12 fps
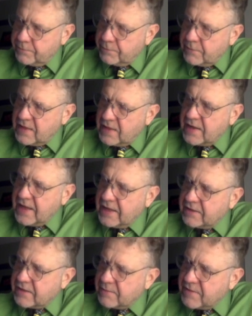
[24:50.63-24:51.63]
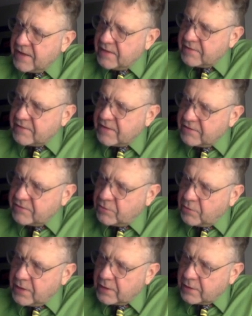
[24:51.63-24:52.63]
and then 8 times a is a
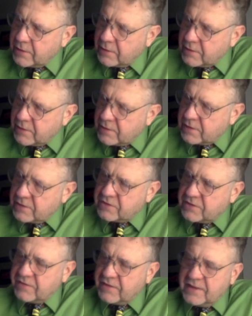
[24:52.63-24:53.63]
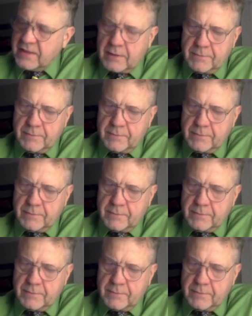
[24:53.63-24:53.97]
squared, just like that.